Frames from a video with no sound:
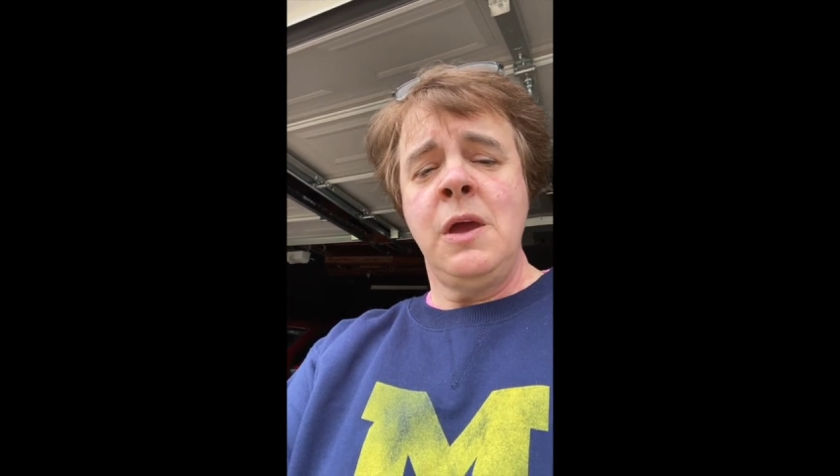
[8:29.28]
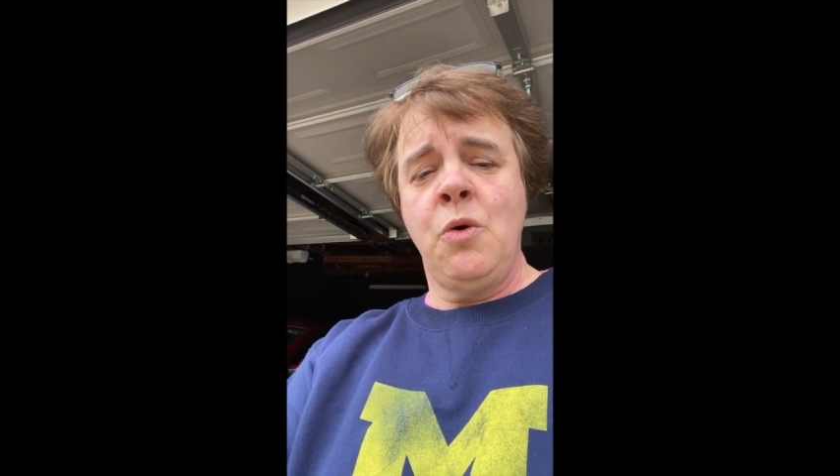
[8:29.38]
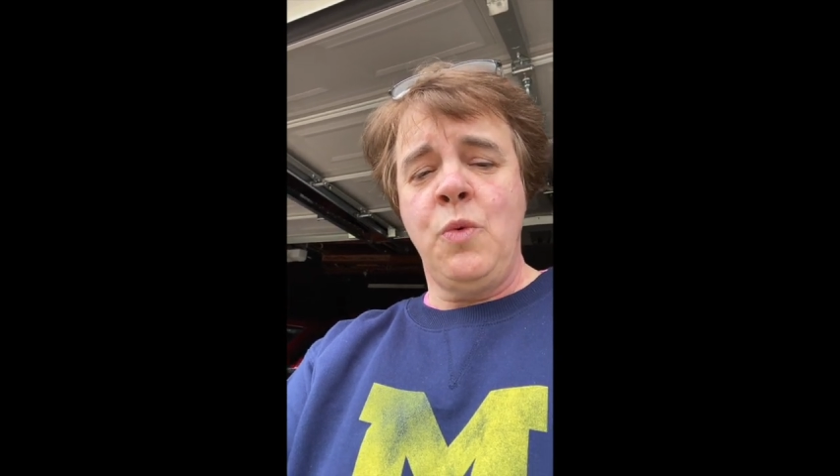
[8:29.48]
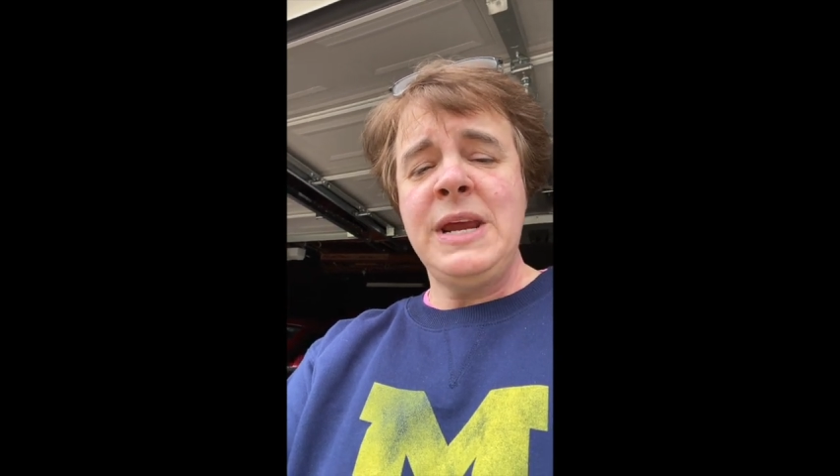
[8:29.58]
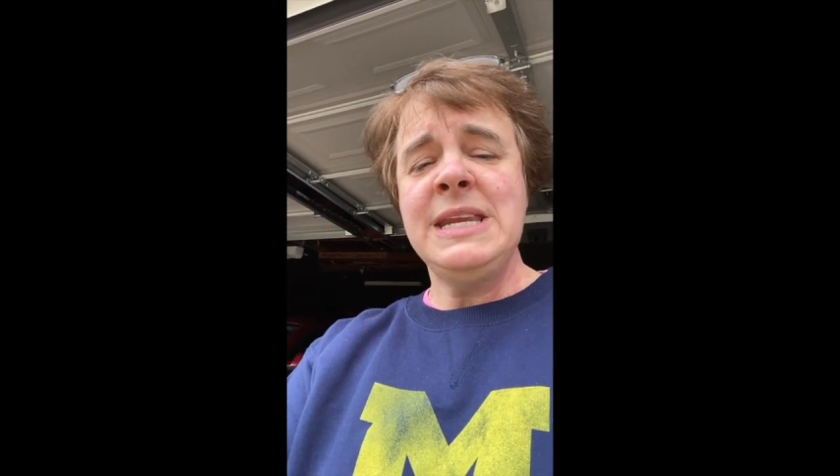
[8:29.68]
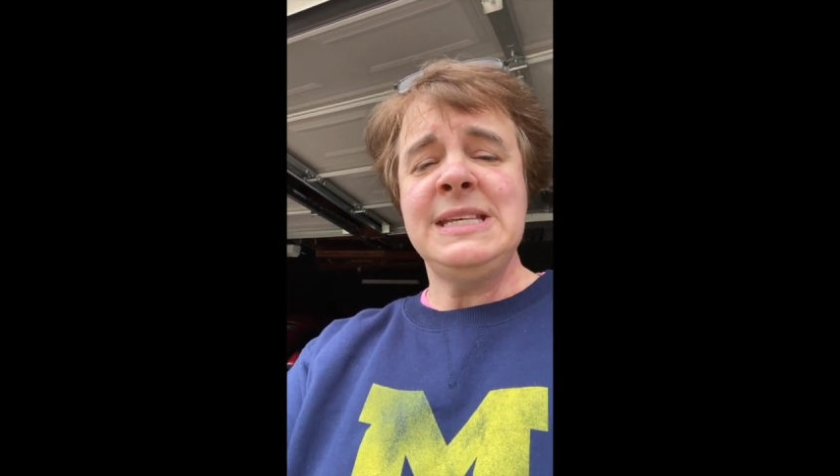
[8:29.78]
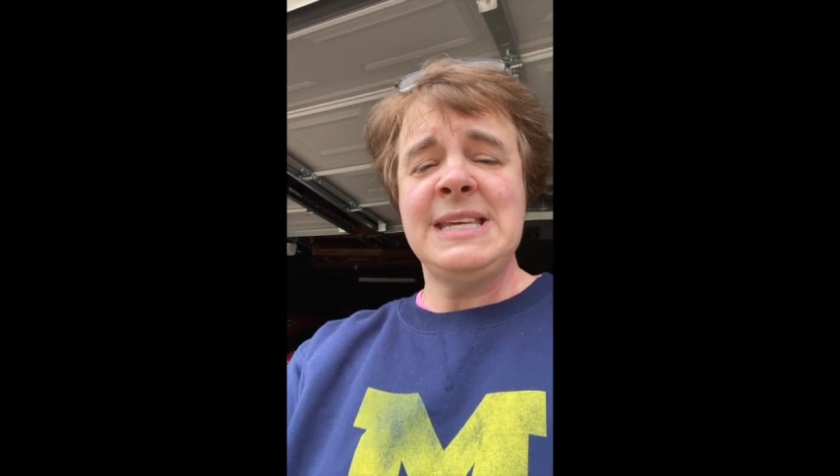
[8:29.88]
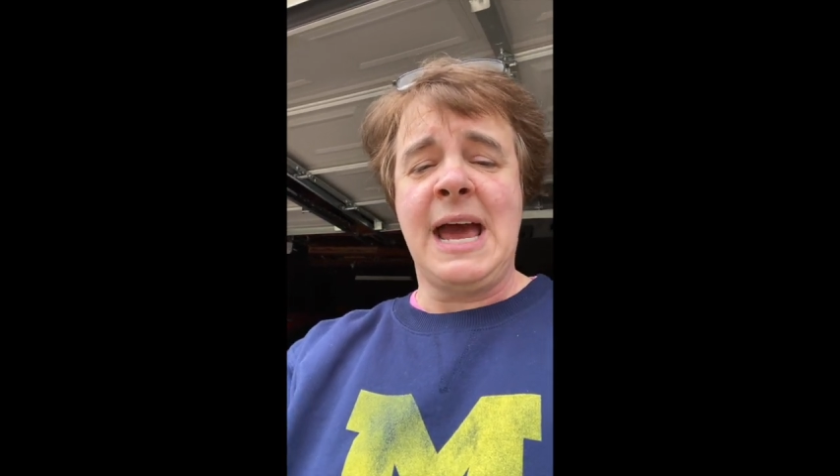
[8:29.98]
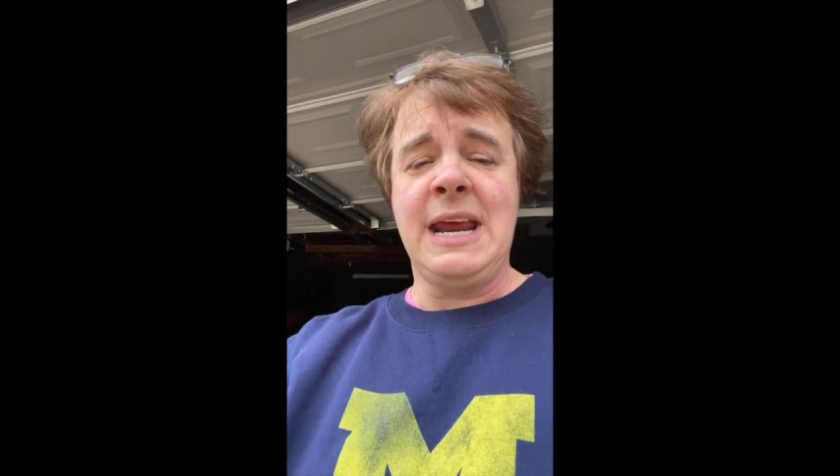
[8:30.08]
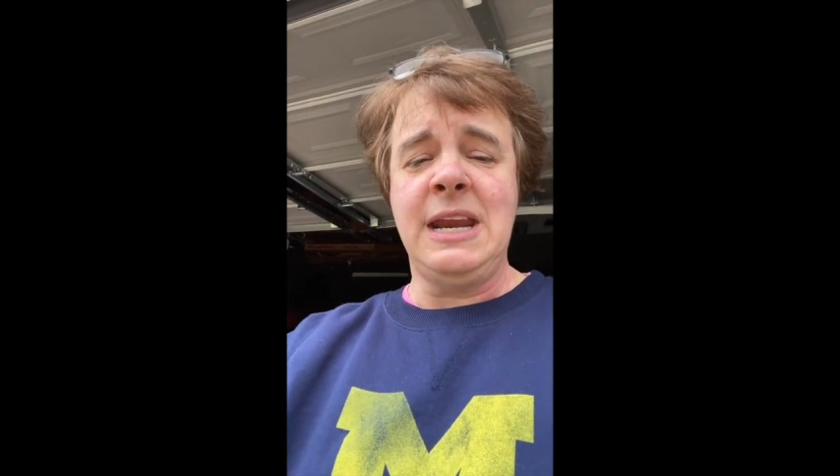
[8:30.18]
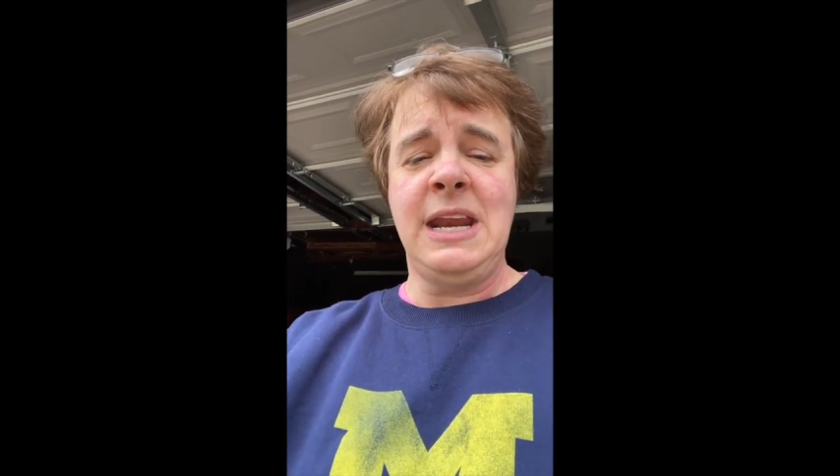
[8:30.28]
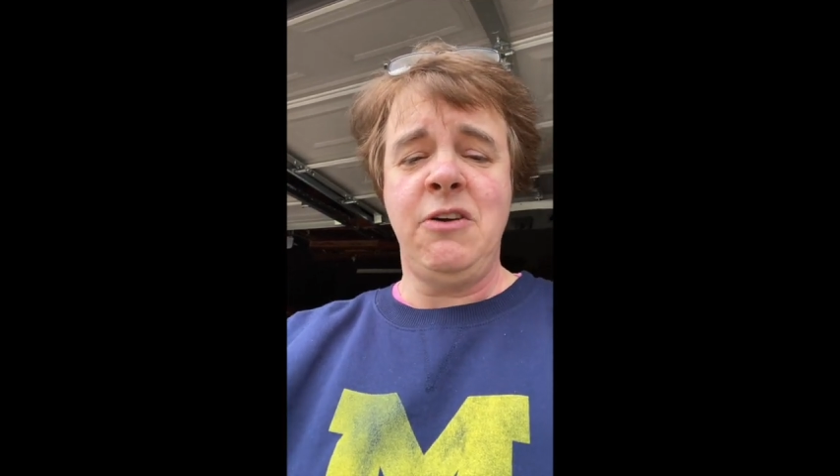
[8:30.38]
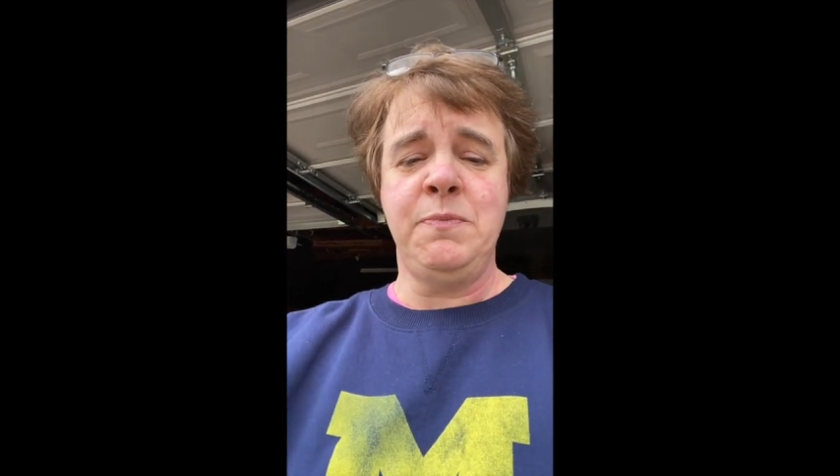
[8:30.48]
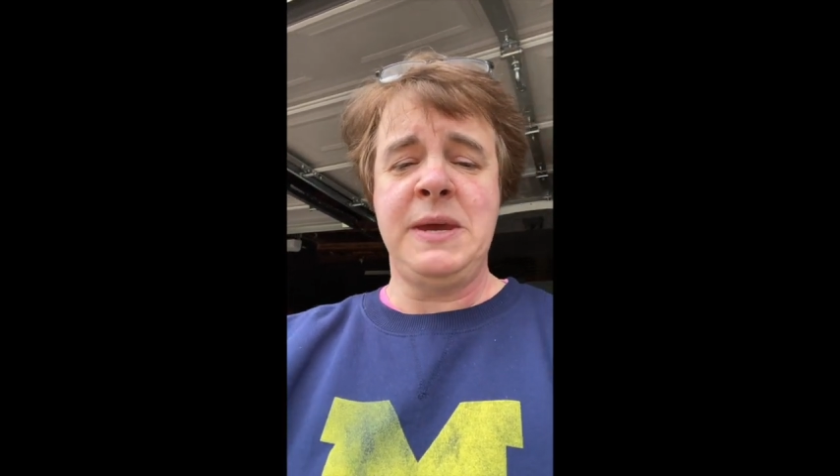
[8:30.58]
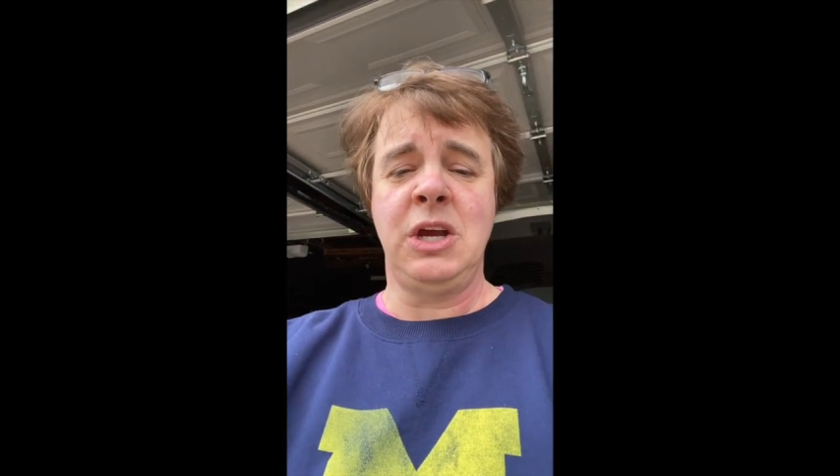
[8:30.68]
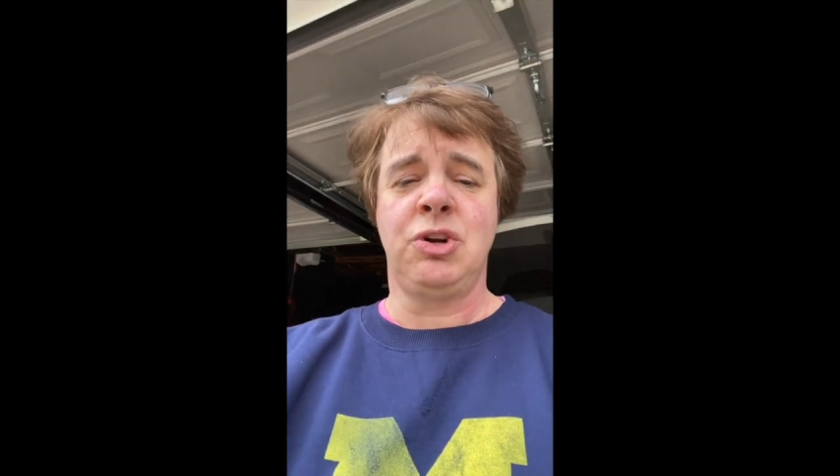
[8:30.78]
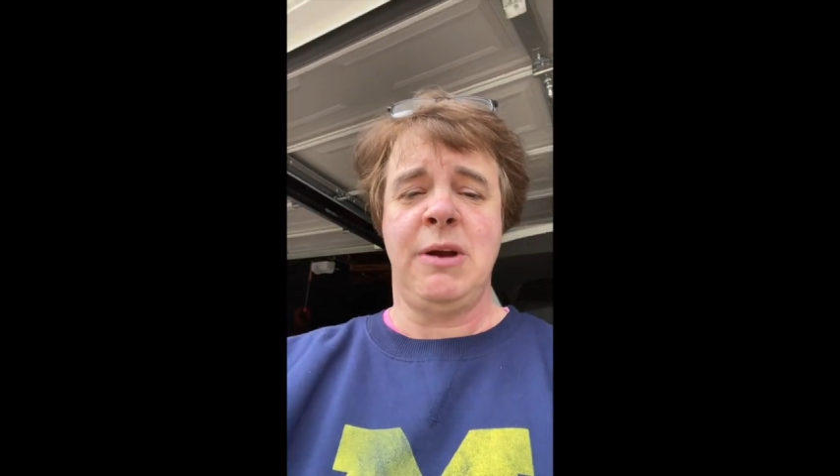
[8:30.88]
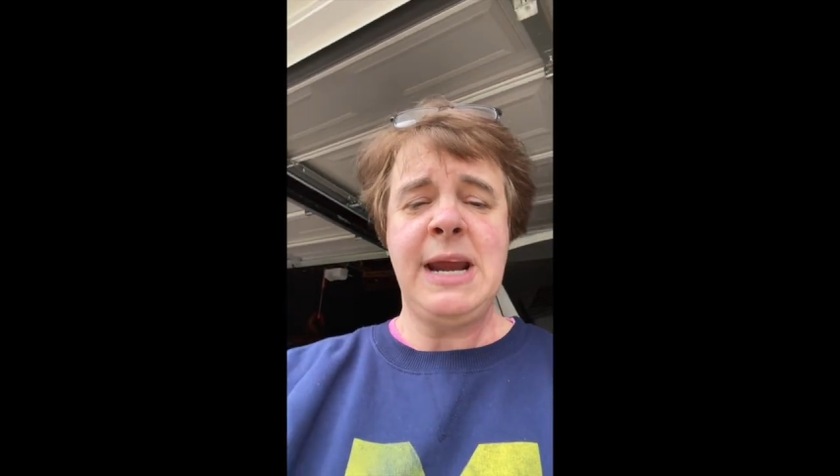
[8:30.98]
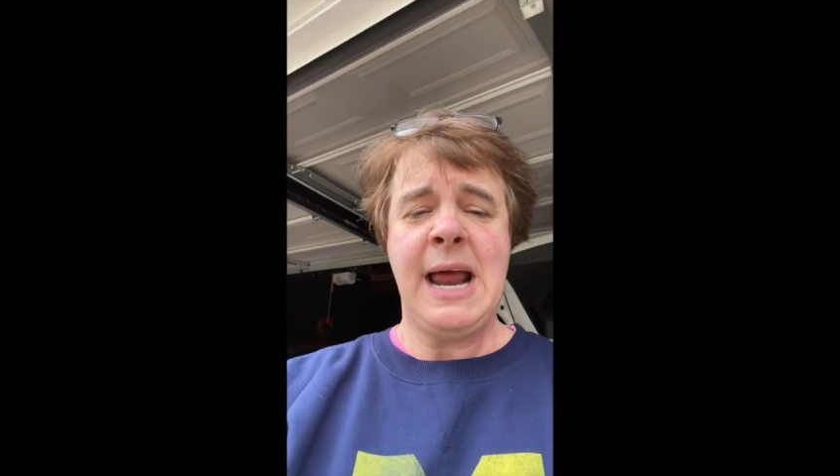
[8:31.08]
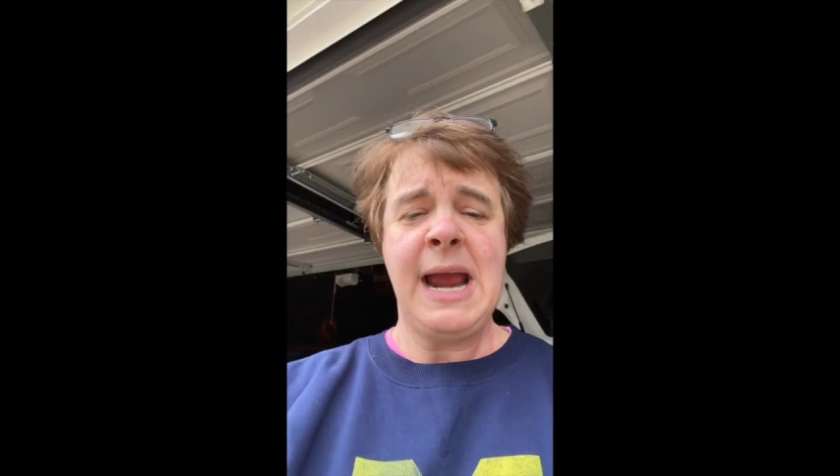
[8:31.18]
We decided it would be a
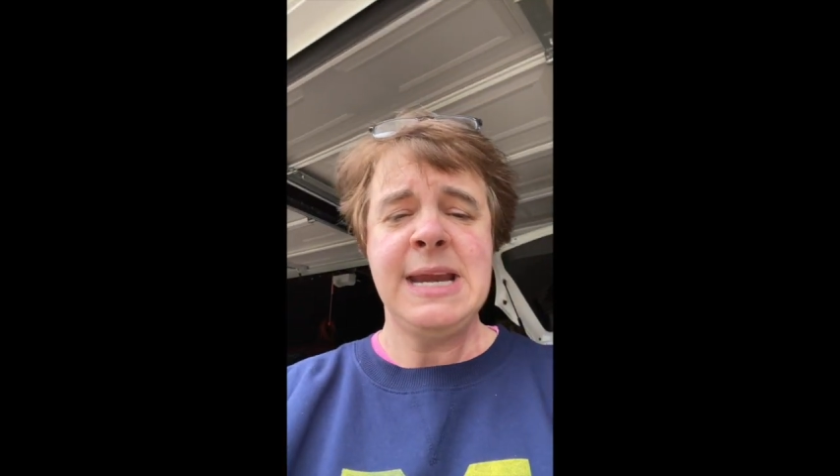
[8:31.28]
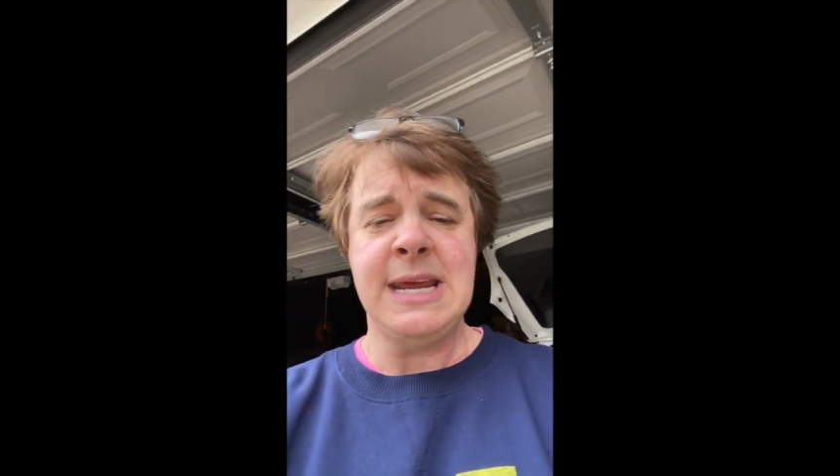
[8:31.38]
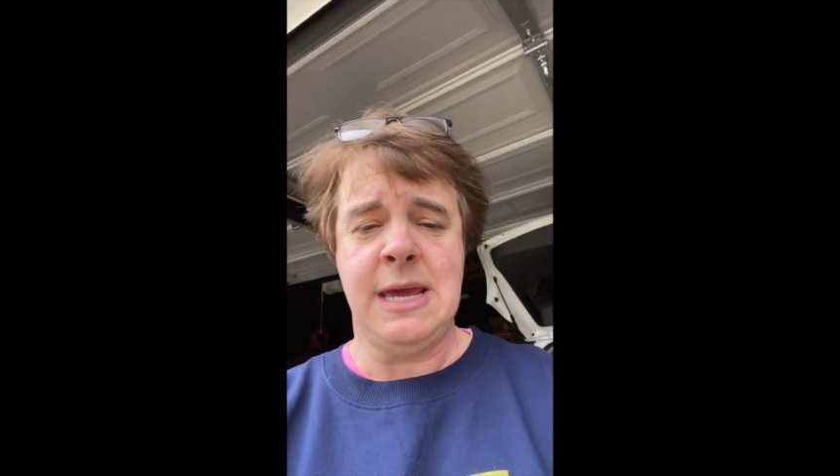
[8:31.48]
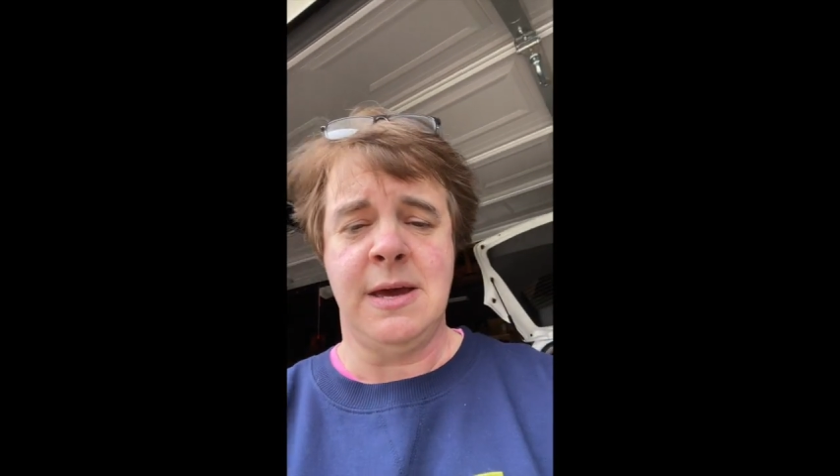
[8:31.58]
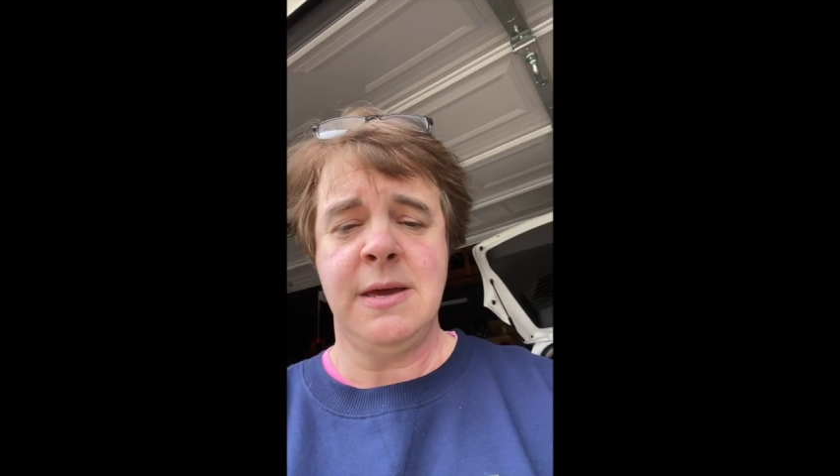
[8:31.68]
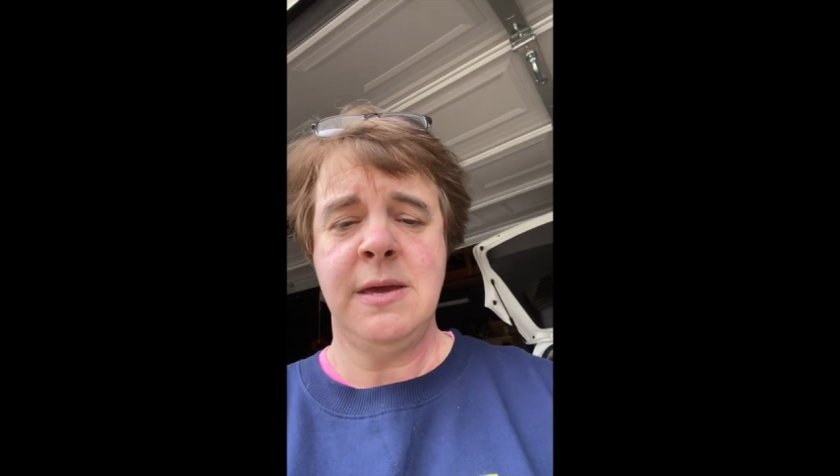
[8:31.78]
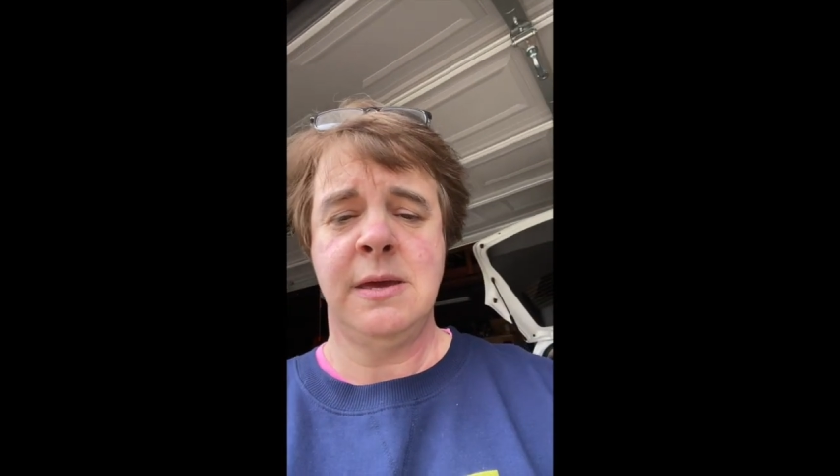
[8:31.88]
great idea